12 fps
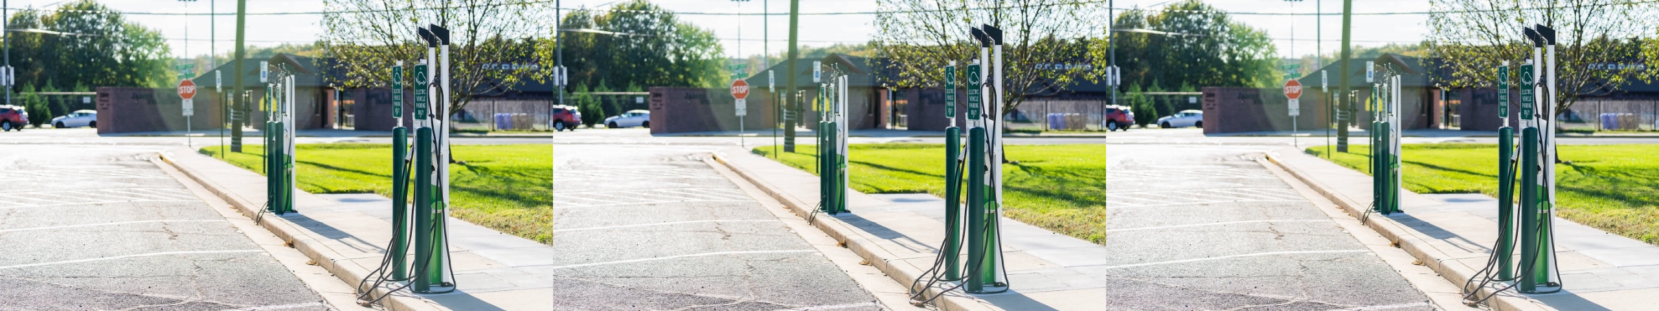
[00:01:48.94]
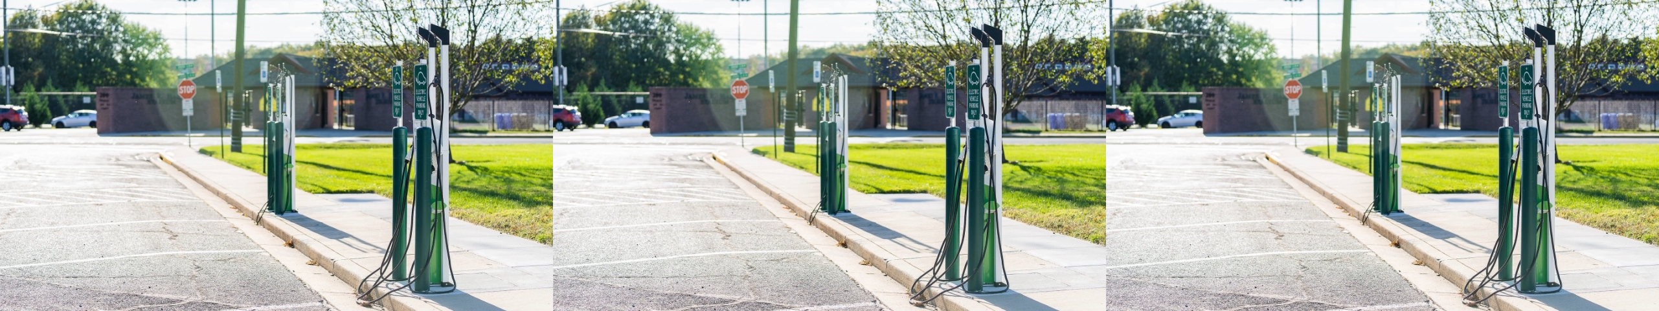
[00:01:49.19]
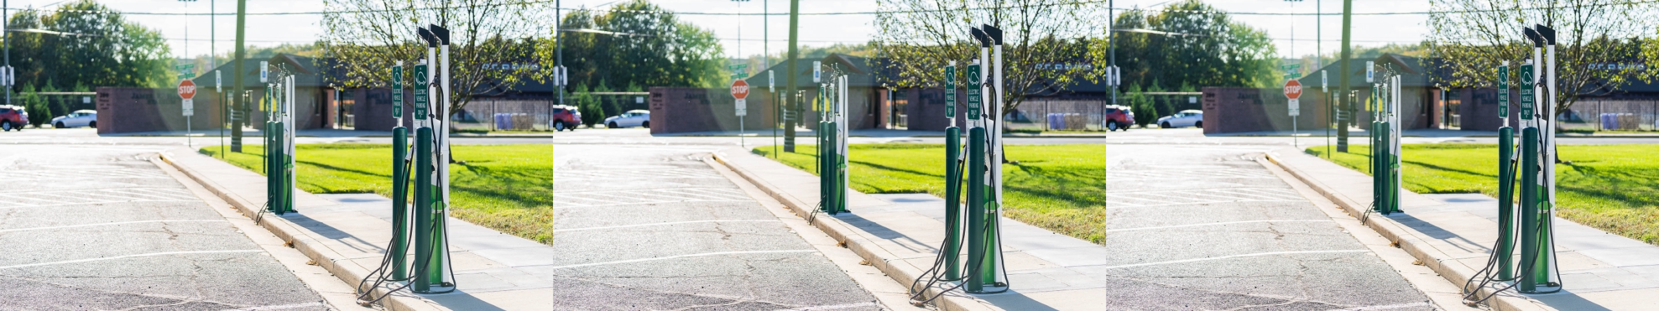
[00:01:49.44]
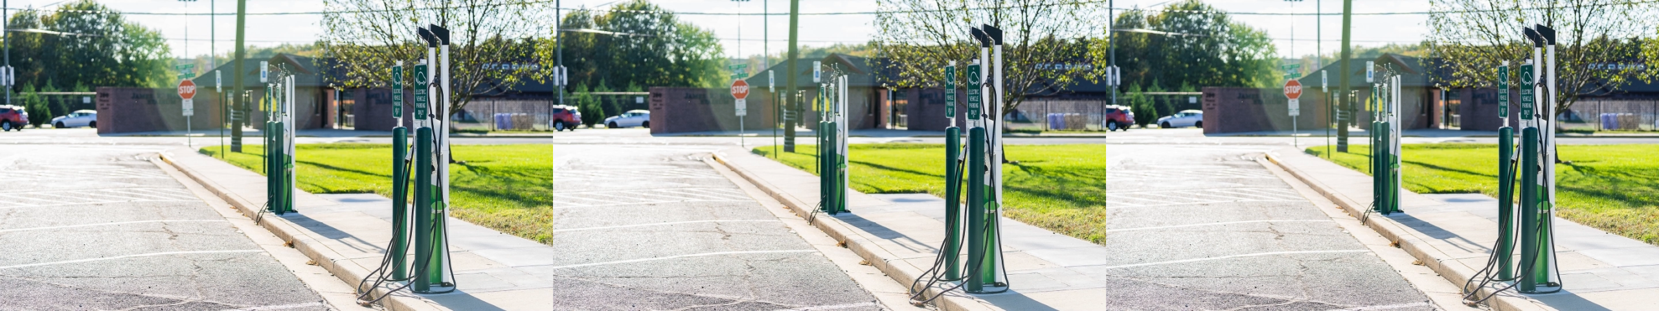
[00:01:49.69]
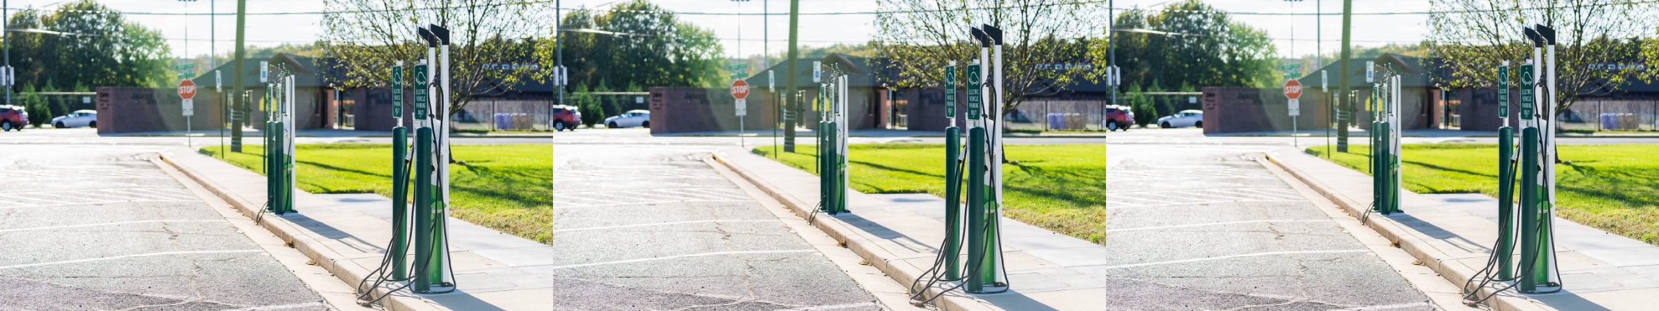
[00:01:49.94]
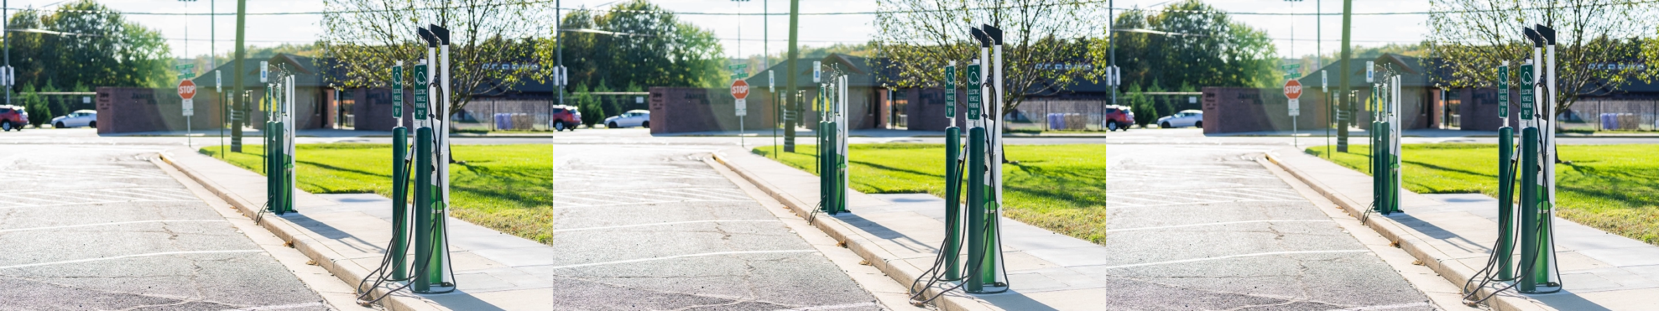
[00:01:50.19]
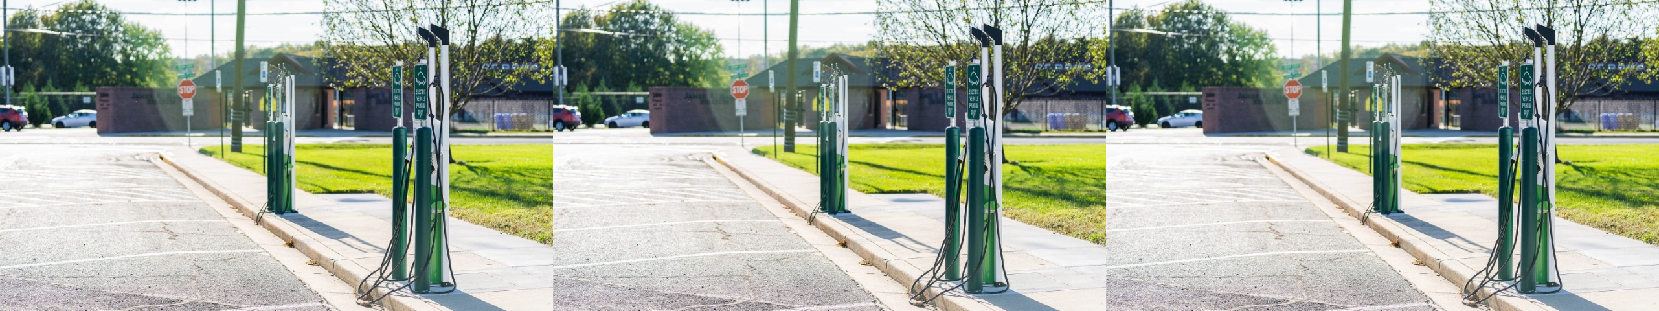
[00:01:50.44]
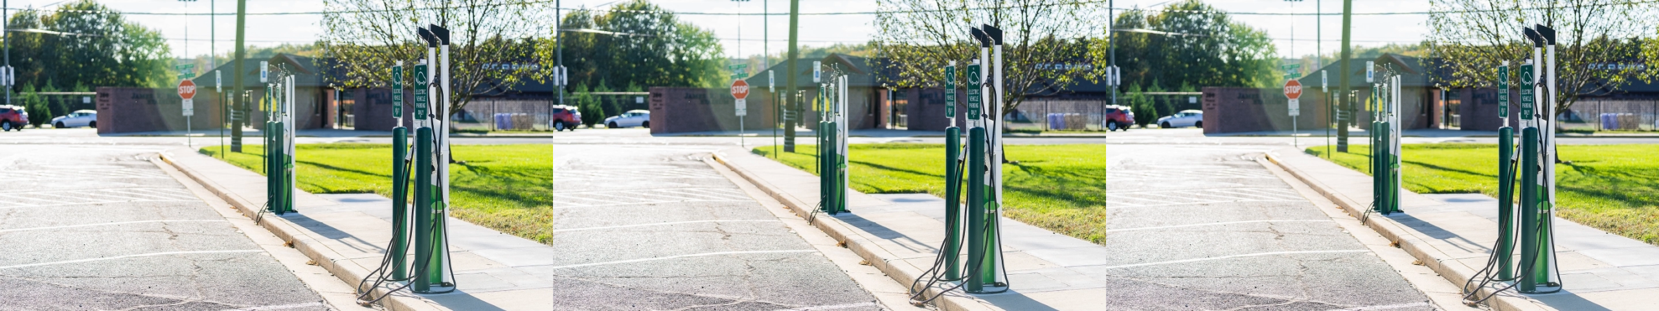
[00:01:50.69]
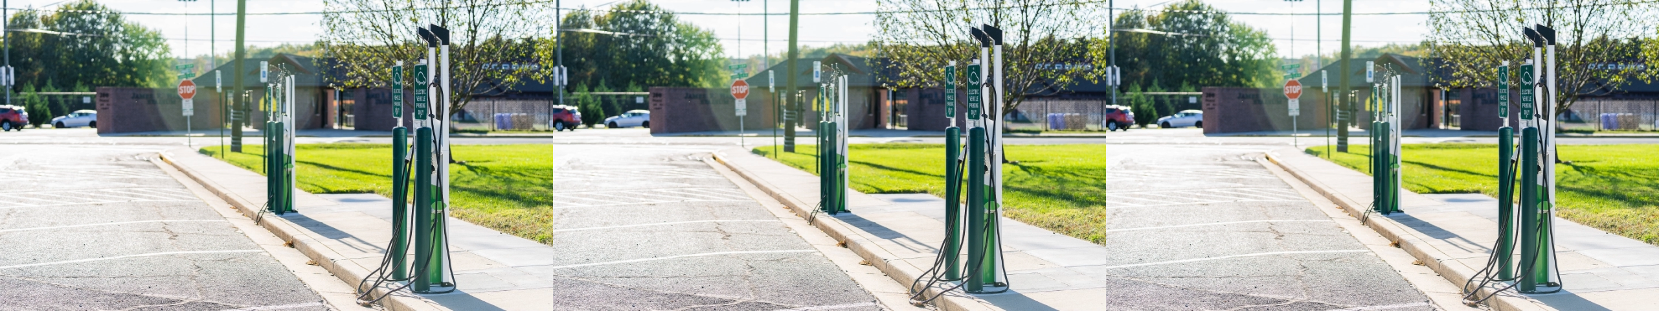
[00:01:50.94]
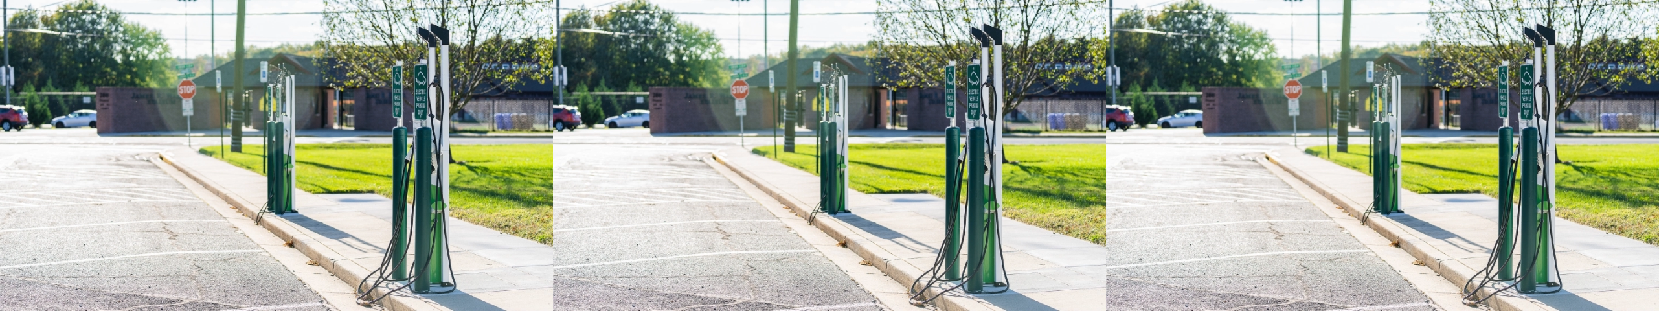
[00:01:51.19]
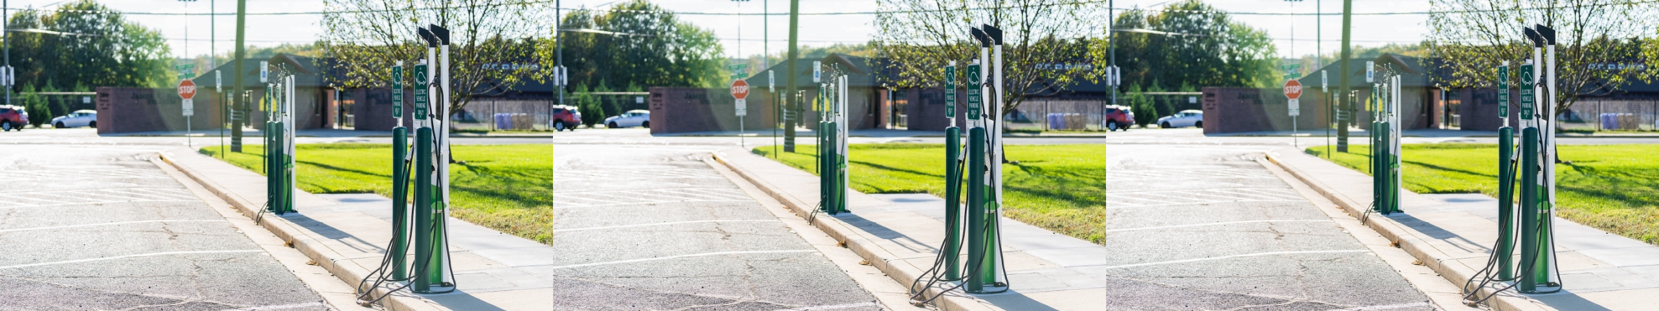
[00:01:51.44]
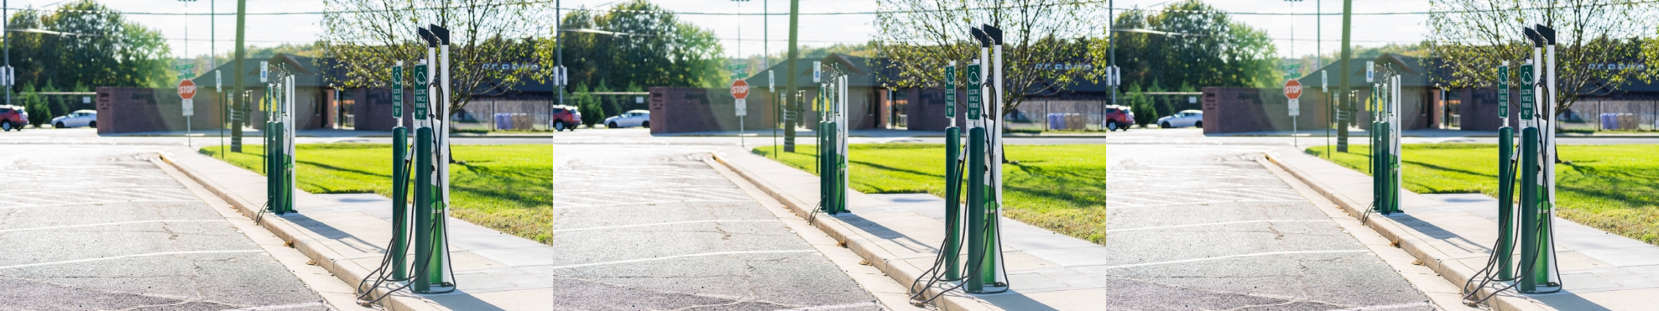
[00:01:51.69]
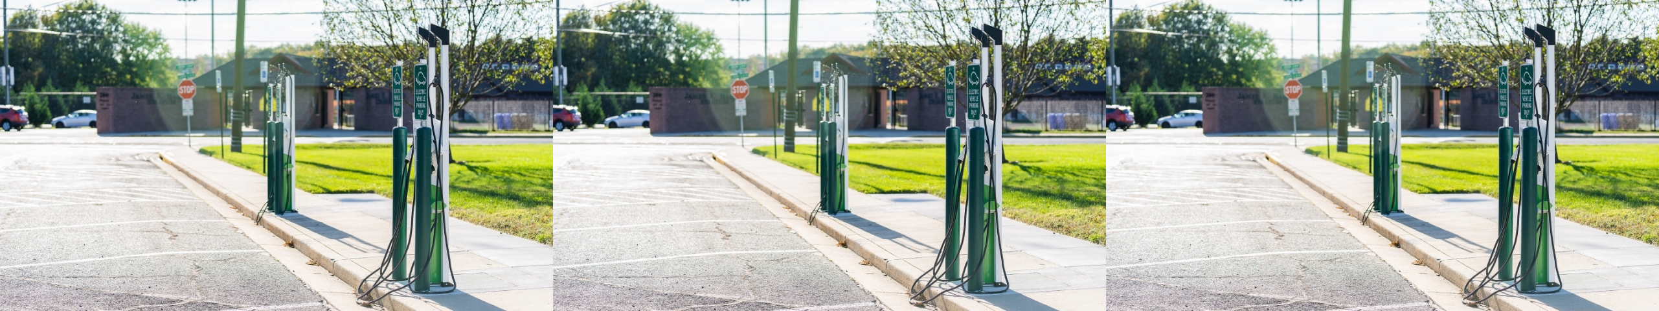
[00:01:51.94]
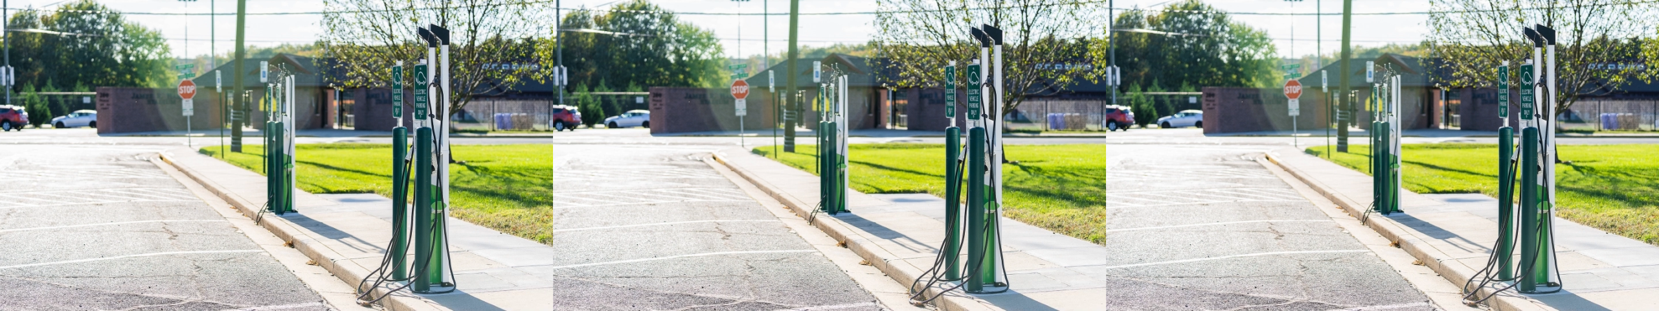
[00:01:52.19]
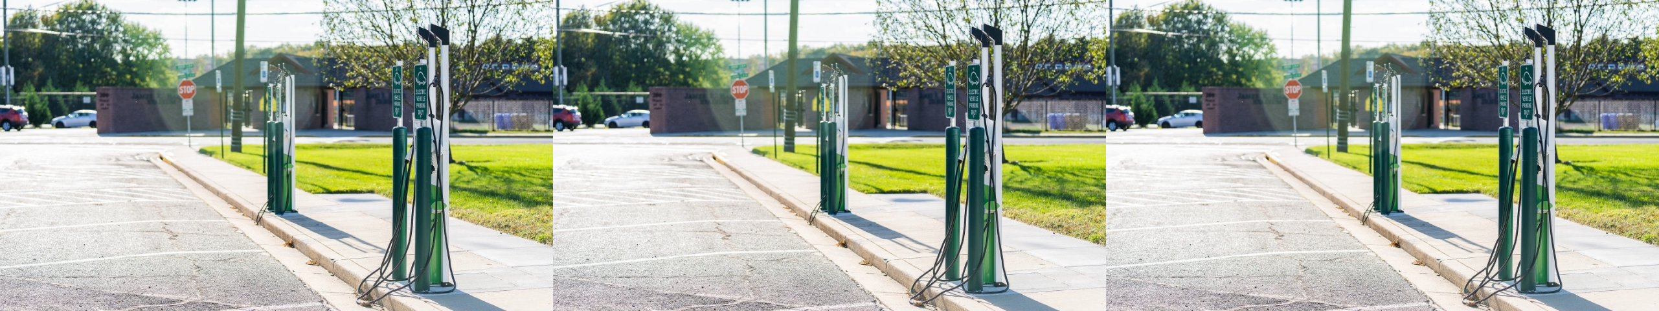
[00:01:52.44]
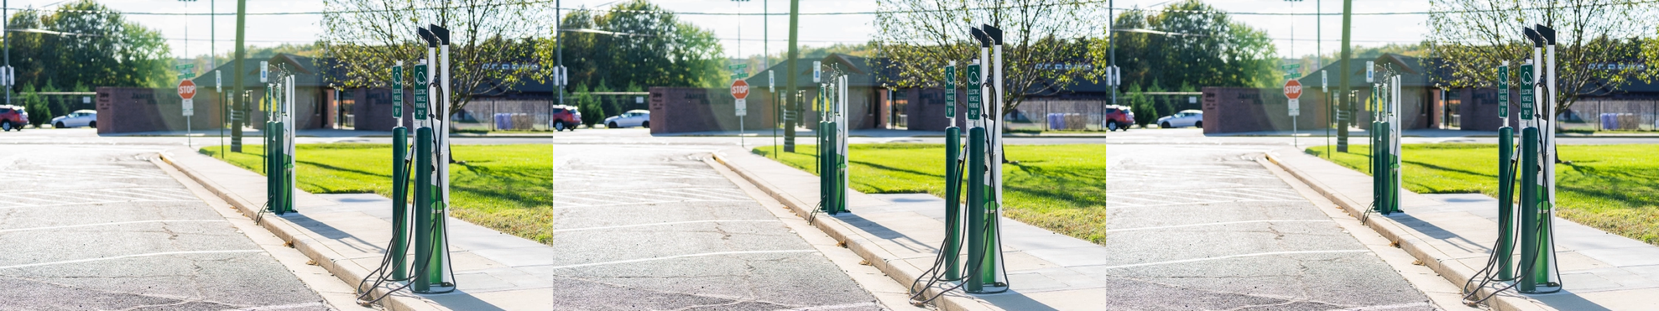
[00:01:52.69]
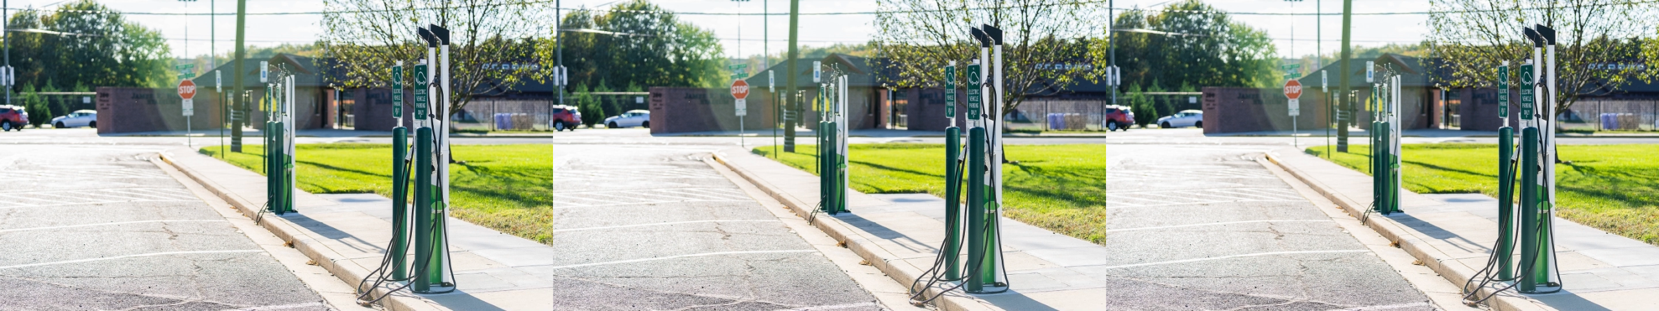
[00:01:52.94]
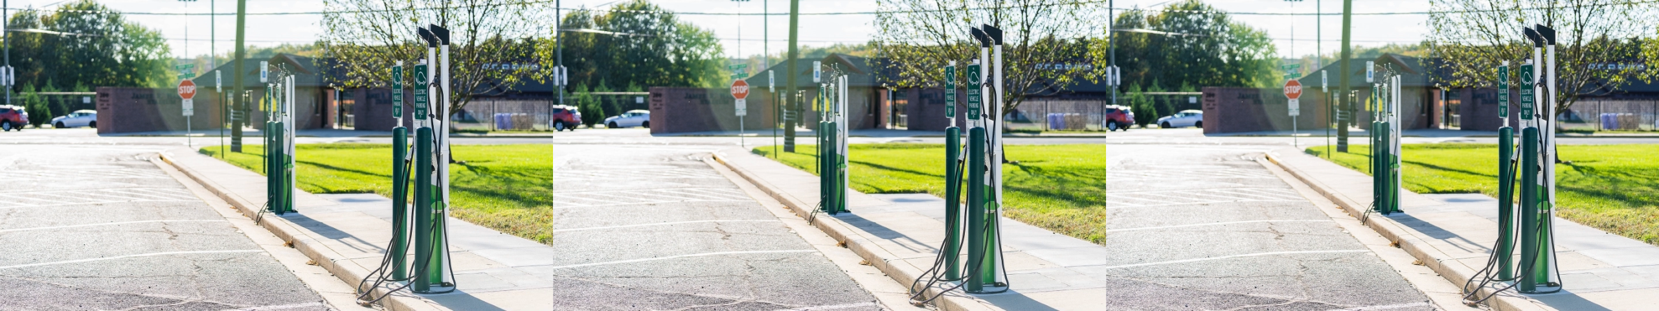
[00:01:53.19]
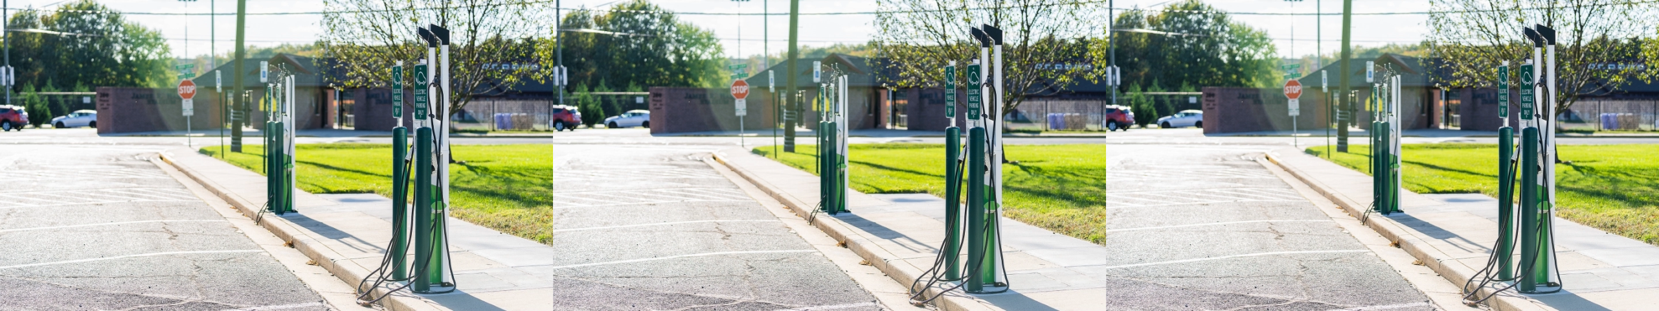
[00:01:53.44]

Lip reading: Nobody's mouth can be seen.